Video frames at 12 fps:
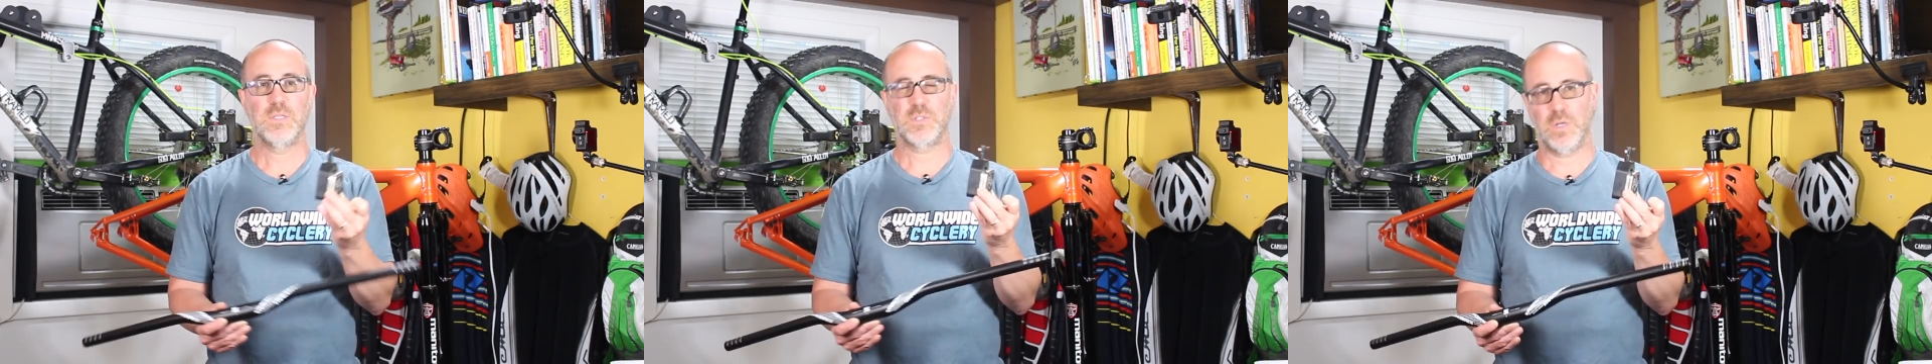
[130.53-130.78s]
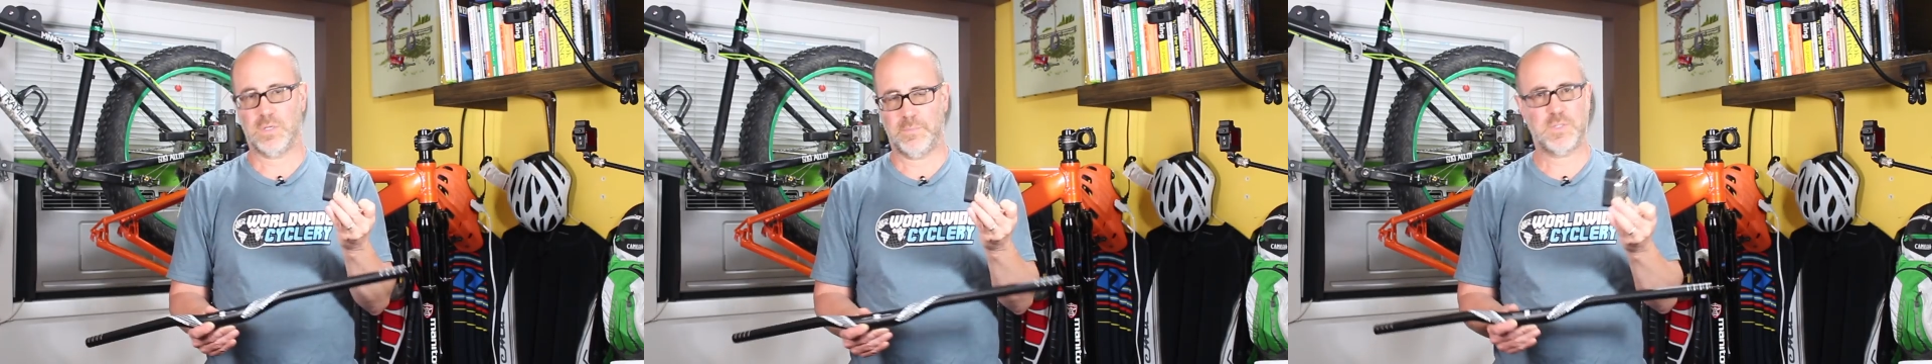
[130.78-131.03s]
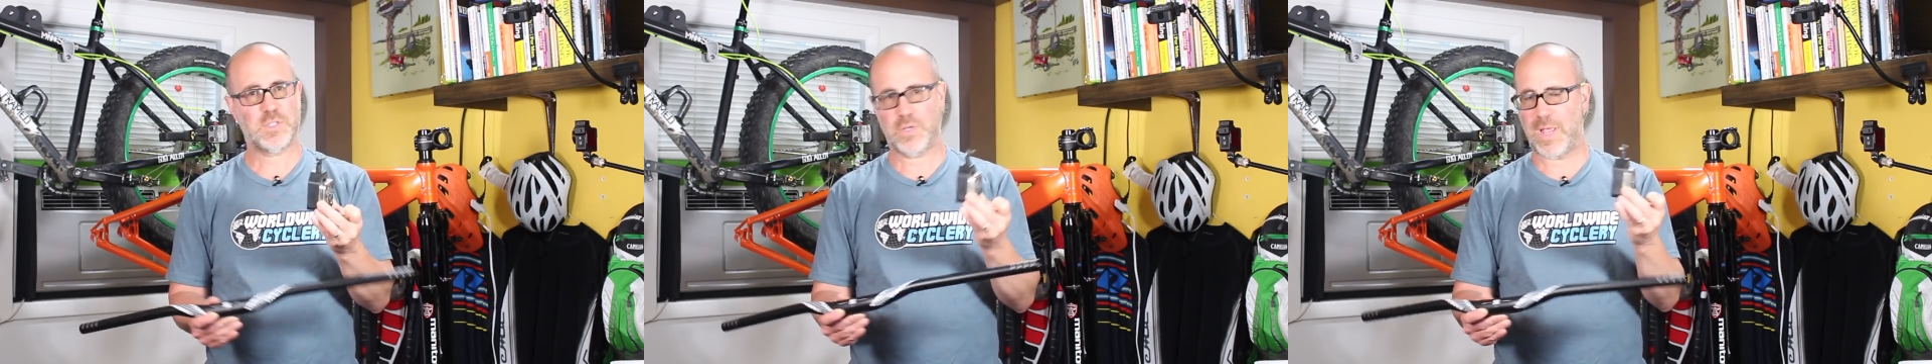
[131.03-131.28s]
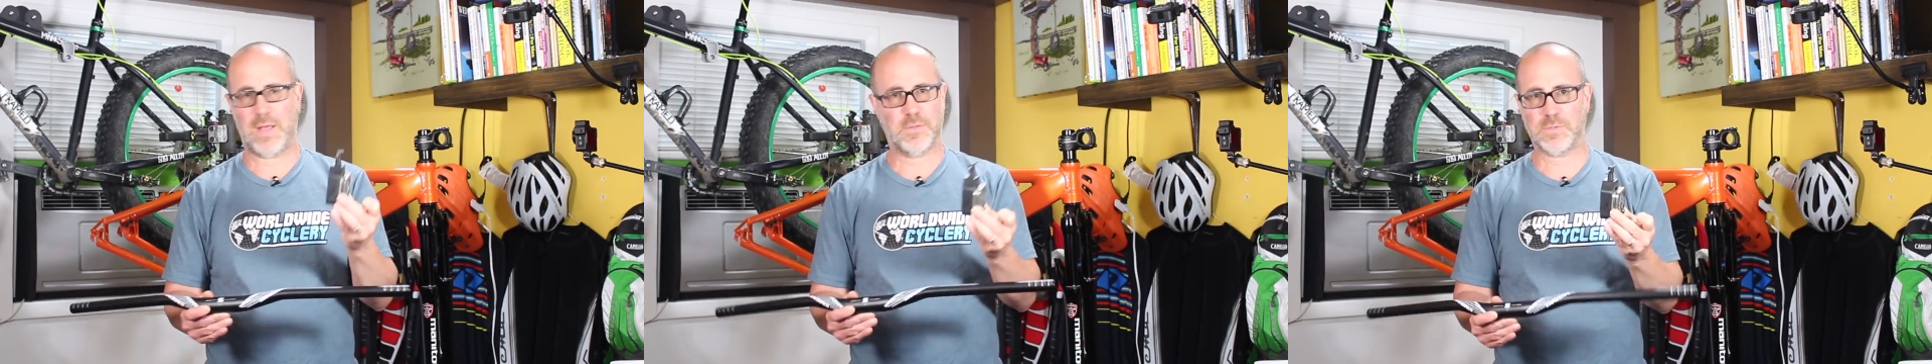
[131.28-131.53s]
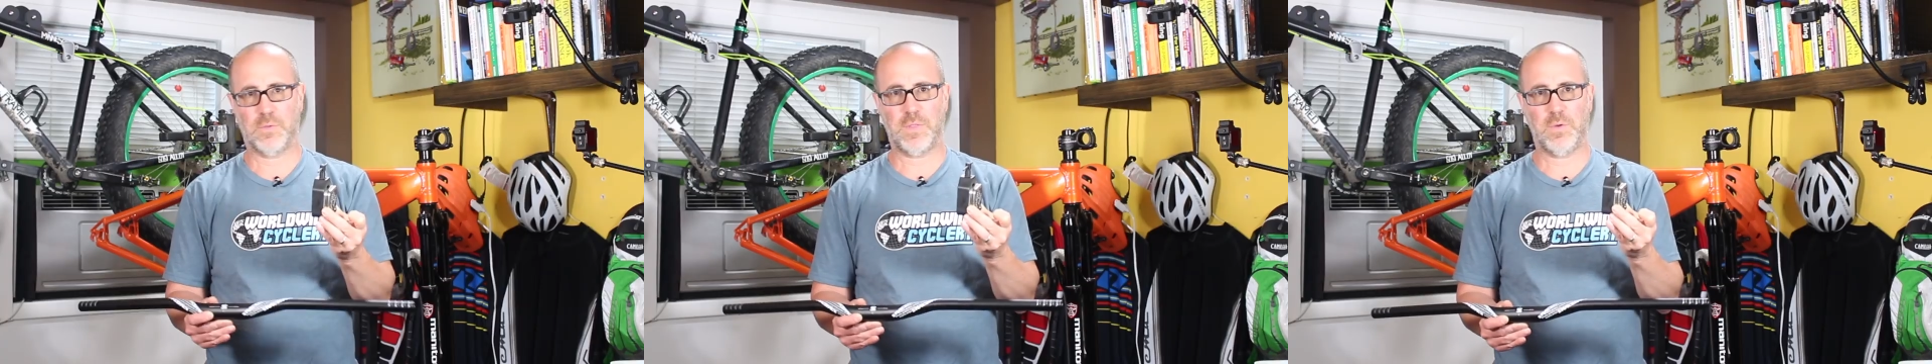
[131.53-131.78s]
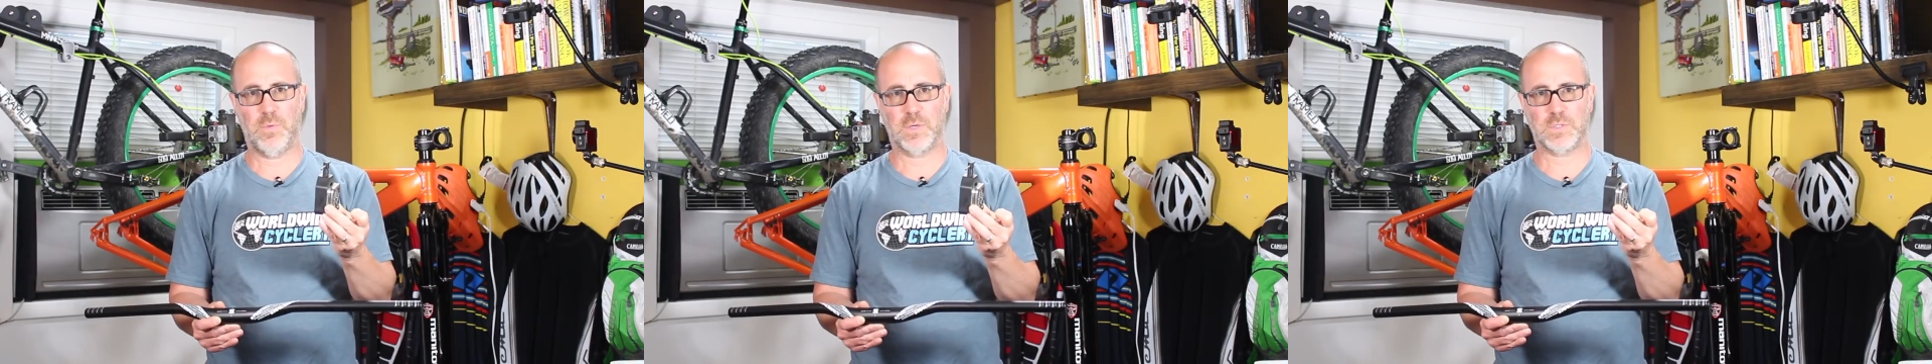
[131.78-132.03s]
So let me show you how this whole
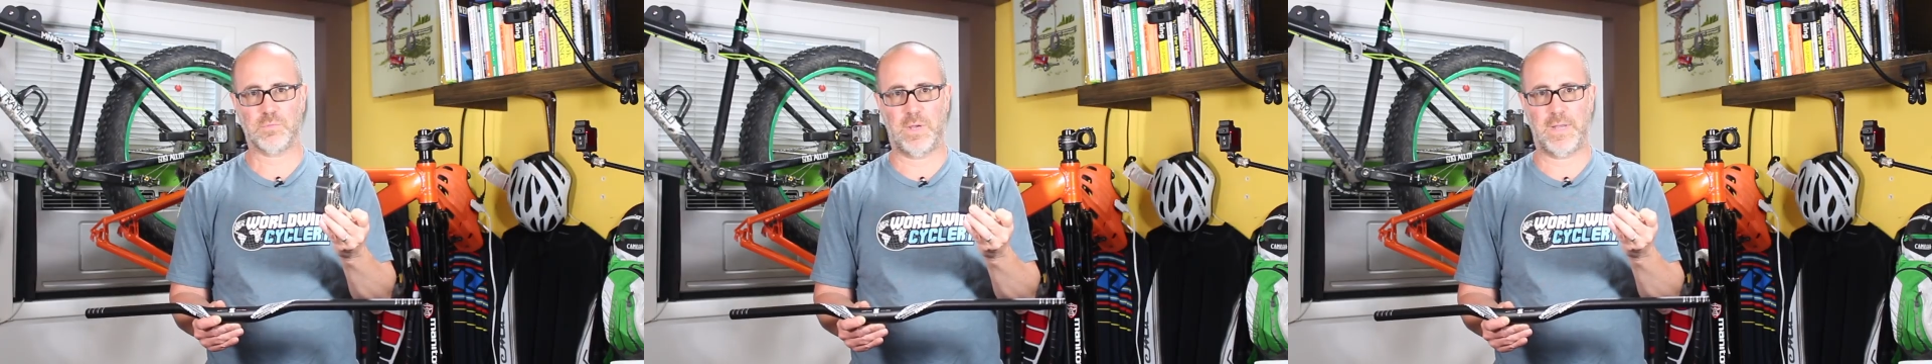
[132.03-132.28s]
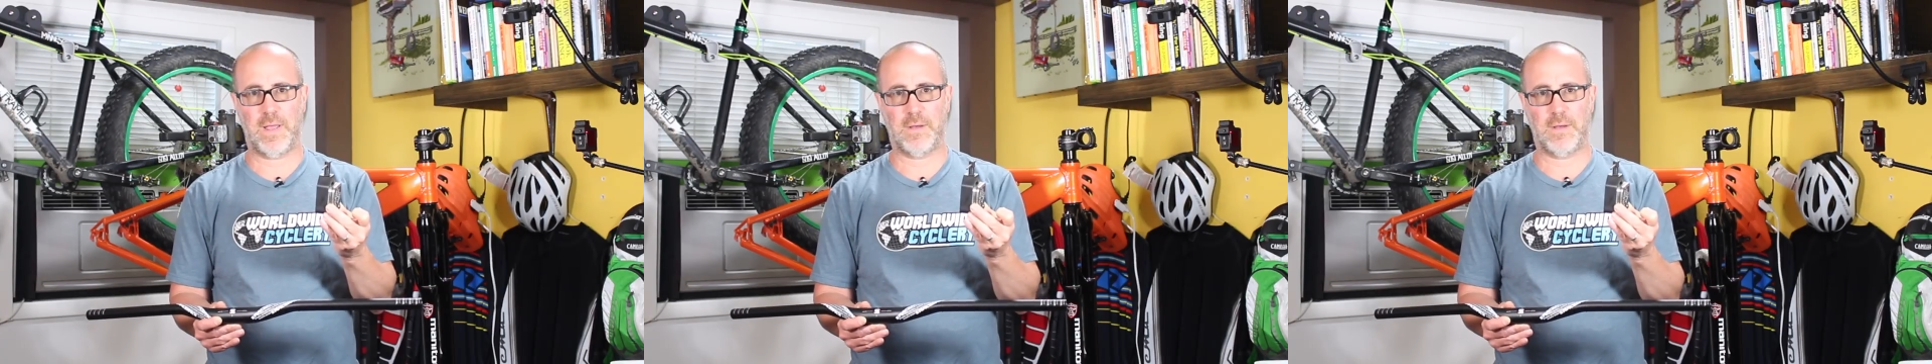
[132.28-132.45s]
thing works right